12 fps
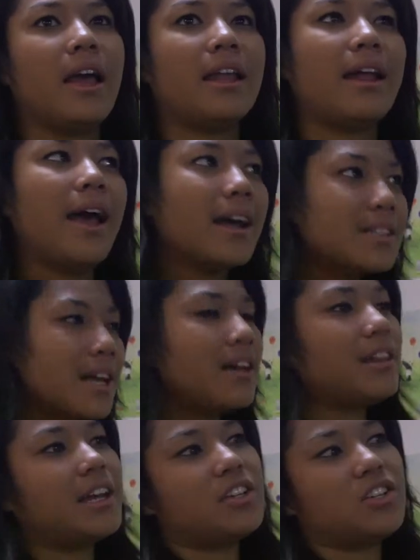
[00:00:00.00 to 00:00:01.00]
an
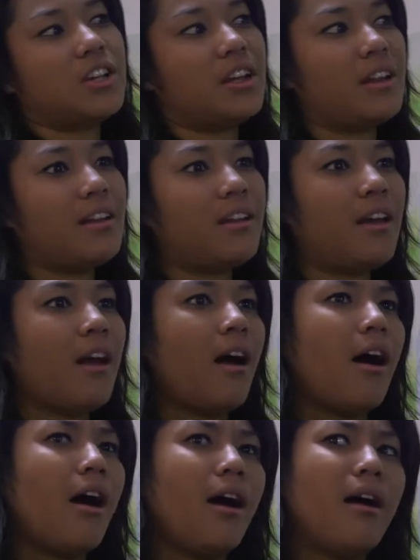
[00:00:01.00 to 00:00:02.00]
exhalation
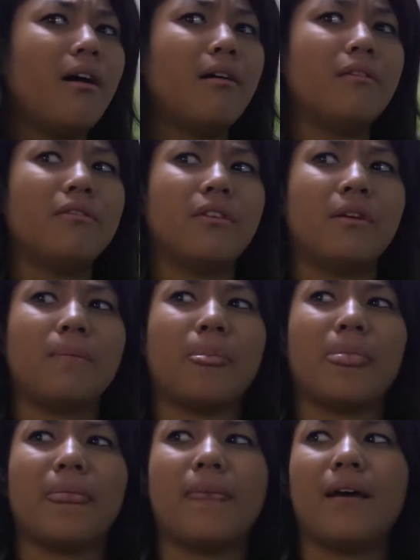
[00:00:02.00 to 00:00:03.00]
of
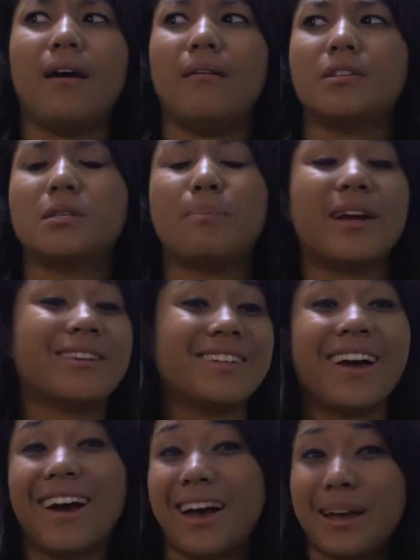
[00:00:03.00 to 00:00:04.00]
spare
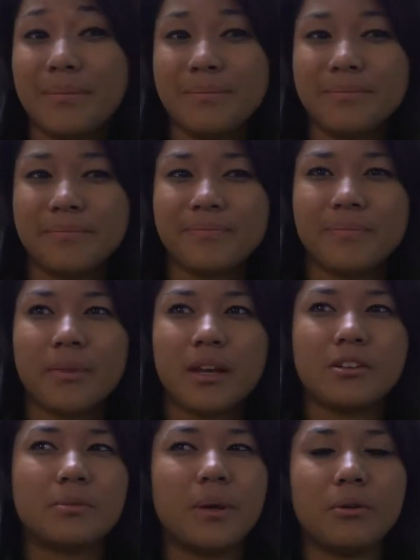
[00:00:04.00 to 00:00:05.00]
time
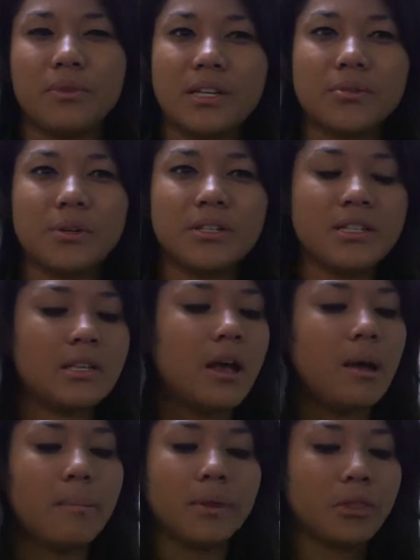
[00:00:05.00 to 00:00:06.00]
or spare resources.
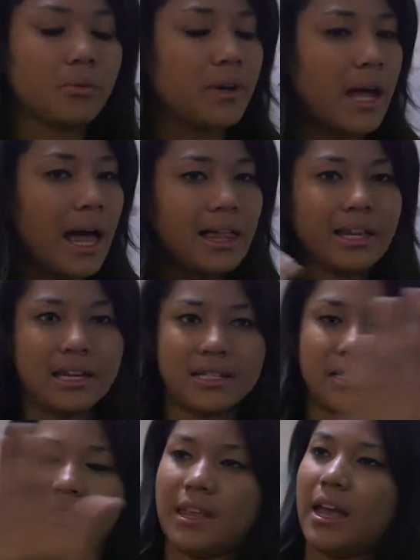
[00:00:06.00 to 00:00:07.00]
But the reality
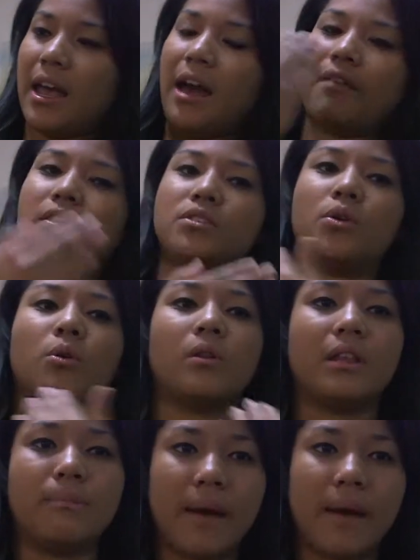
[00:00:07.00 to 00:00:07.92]
is, is they have it totally